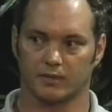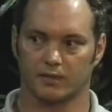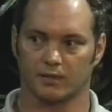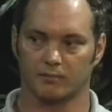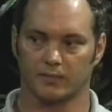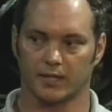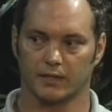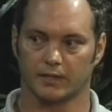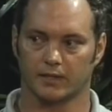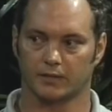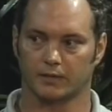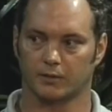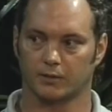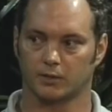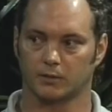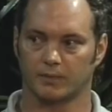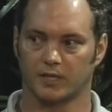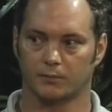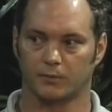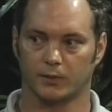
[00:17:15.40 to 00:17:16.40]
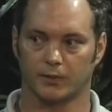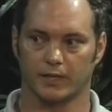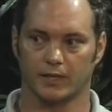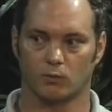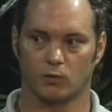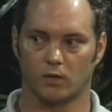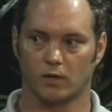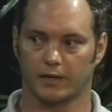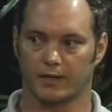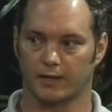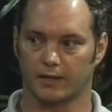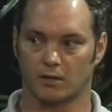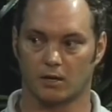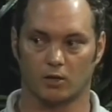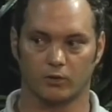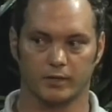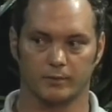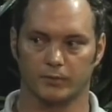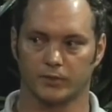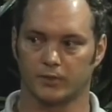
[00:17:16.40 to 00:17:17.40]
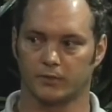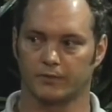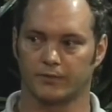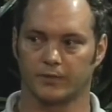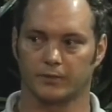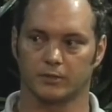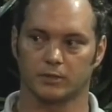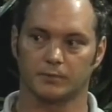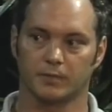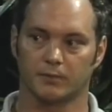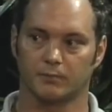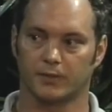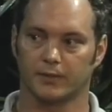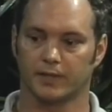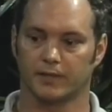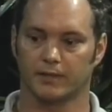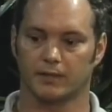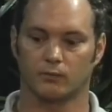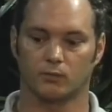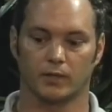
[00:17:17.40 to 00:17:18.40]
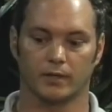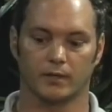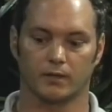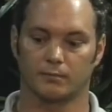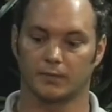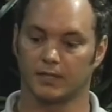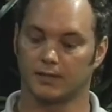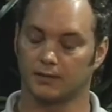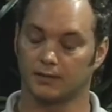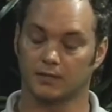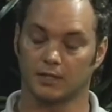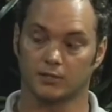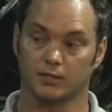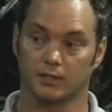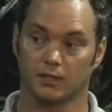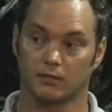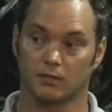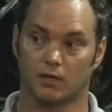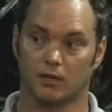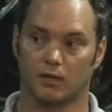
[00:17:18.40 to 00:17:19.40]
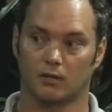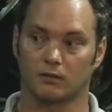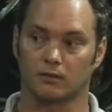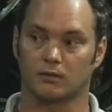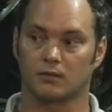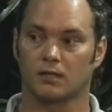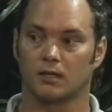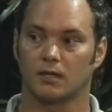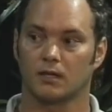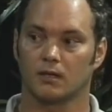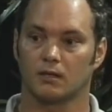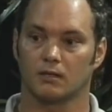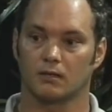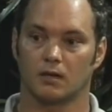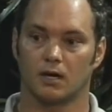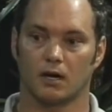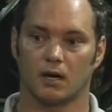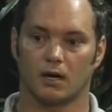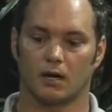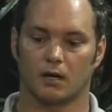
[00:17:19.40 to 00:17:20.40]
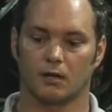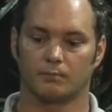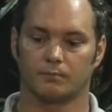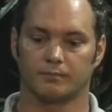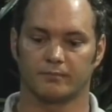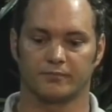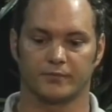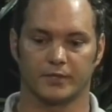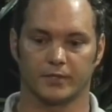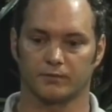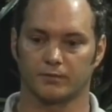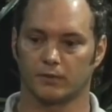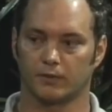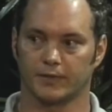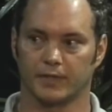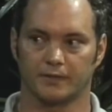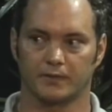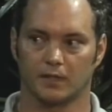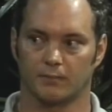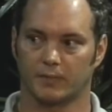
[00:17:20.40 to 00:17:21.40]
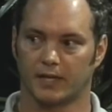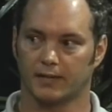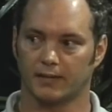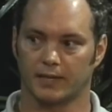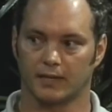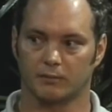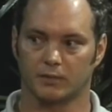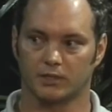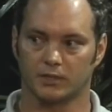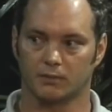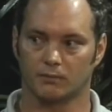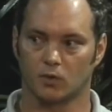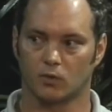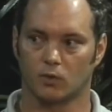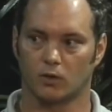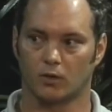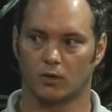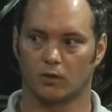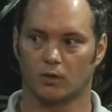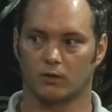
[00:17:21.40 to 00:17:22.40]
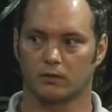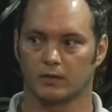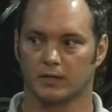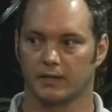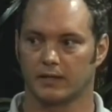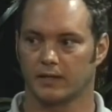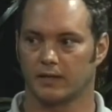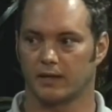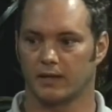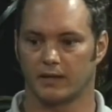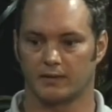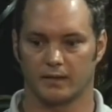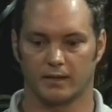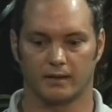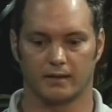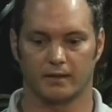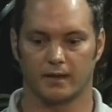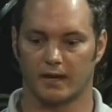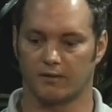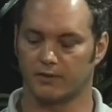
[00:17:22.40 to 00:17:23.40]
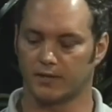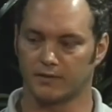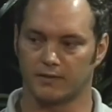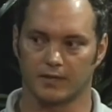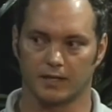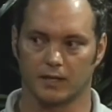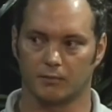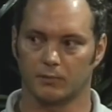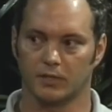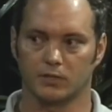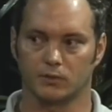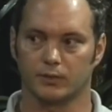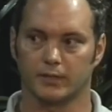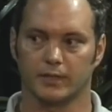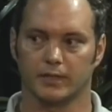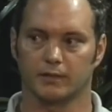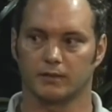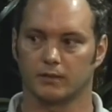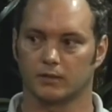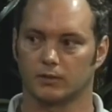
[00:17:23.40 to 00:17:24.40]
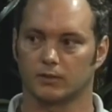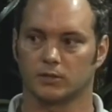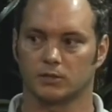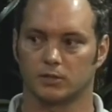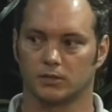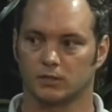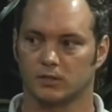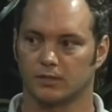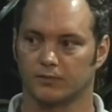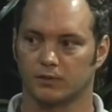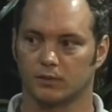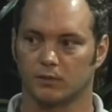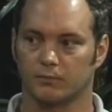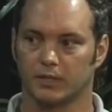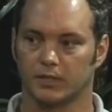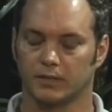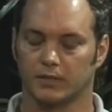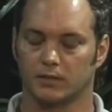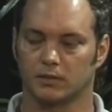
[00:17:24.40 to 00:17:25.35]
opinion. There's people that wanted it all removed. There's people that didn't want anybody to touch it at all. Fearful that they might damage some coral. And then everything in between, there was just different opinions.